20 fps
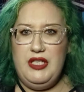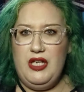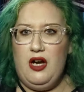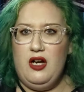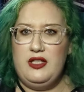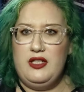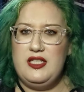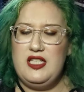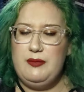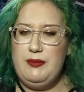be
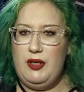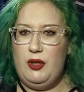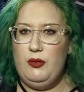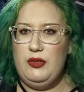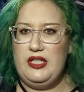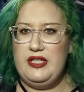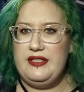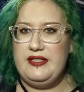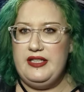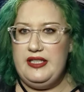honest
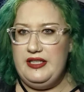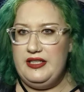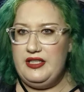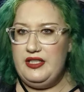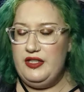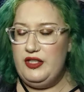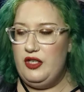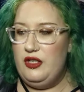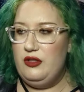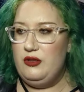about what it's
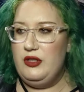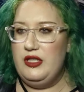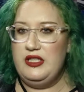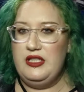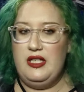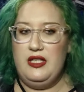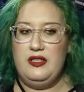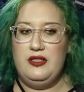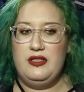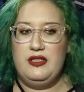like, you know,
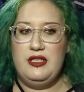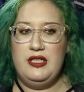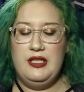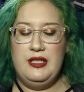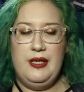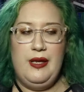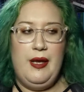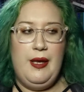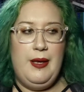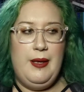and, and
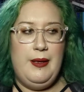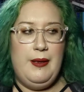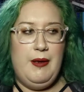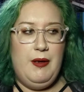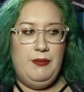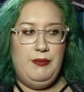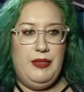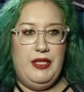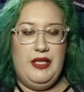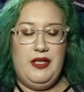
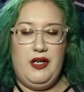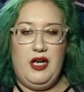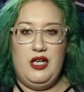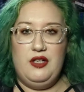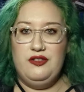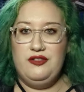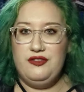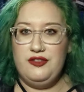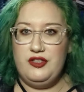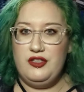being
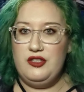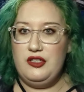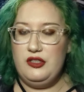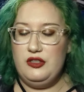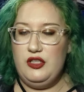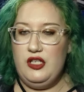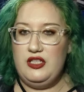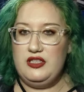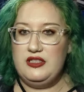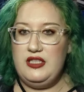off for
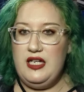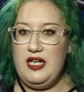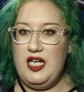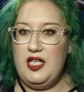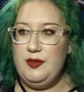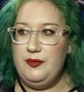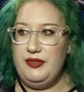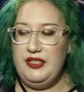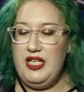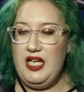a long
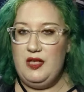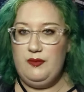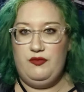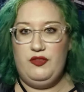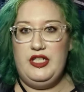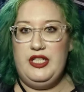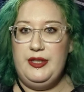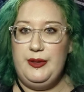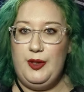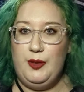time, yeah,
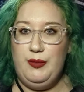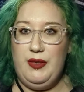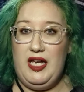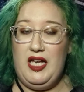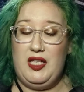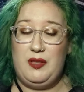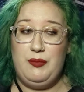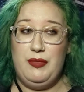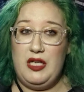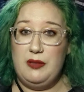I'm ready to go
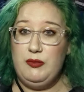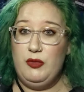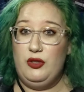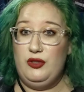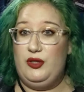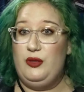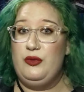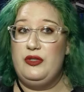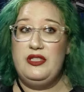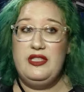back, but I'm
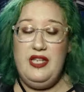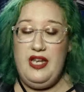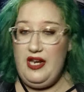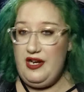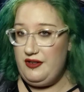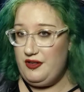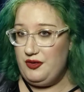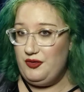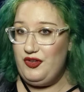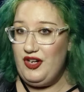also
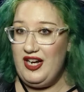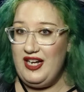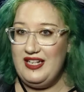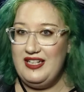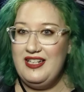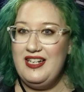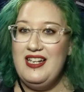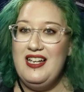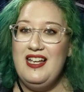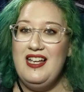
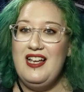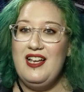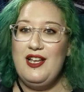terrified.